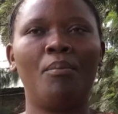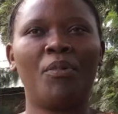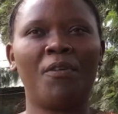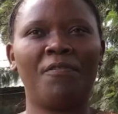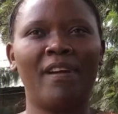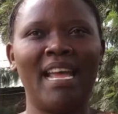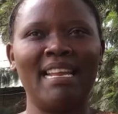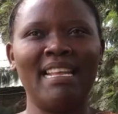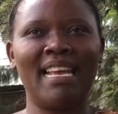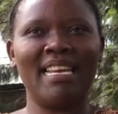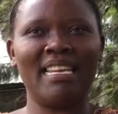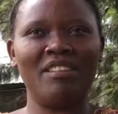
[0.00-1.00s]

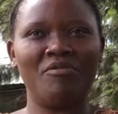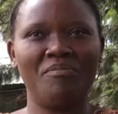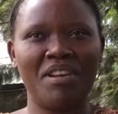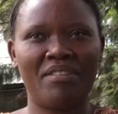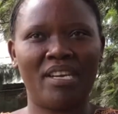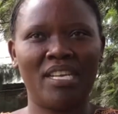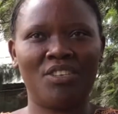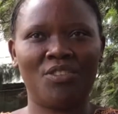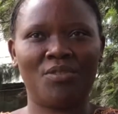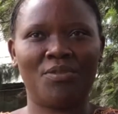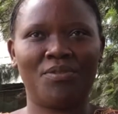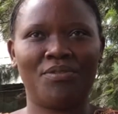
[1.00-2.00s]
profiling and enumeration.